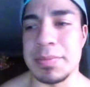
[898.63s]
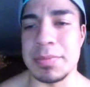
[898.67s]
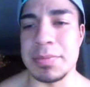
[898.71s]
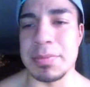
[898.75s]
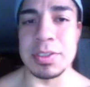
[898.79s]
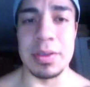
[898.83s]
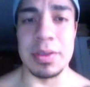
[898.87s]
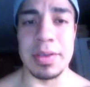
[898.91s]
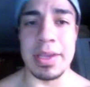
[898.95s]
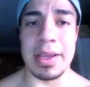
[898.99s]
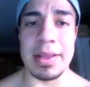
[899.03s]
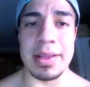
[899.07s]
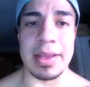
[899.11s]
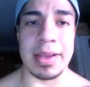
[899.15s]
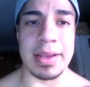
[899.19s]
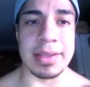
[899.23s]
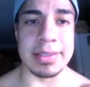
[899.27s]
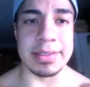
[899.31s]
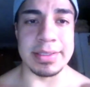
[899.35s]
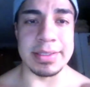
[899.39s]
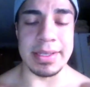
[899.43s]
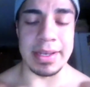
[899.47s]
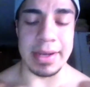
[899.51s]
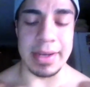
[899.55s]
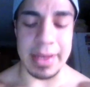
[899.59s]
So yeah, like I
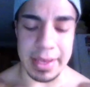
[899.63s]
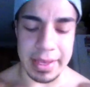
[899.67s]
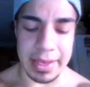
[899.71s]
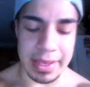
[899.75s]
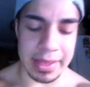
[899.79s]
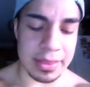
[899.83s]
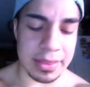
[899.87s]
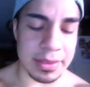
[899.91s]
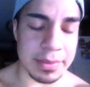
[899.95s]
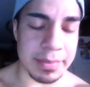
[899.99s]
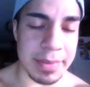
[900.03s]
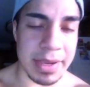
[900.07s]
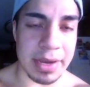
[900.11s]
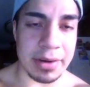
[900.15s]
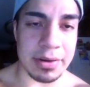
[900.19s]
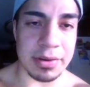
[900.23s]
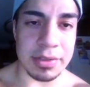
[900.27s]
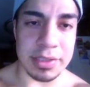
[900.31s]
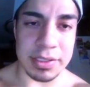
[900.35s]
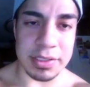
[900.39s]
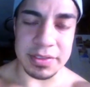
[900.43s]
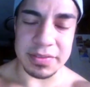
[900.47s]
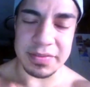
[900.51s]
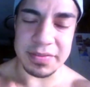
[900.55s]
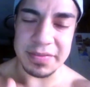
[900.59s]
said, hit the
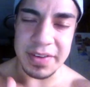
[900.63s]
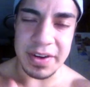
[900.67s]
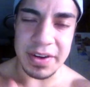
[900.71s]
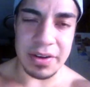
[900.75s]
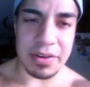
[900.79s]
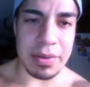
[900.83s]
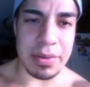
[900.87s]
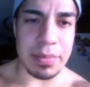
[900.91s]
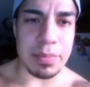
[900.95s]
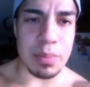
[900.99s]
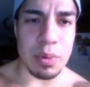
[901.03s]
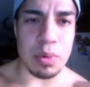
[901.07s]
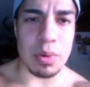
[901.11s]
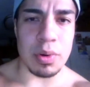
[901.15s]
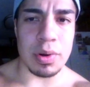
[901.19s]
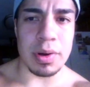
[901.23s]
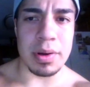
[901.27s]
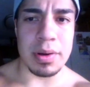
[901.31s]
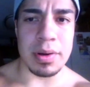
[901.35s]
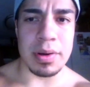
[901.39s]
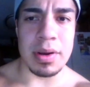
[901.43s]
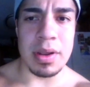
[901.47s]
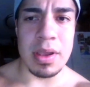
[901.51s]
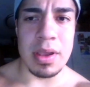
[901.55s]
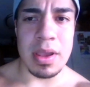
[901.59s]
macros is very
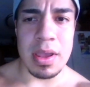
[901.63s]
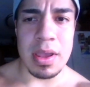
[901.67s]
important.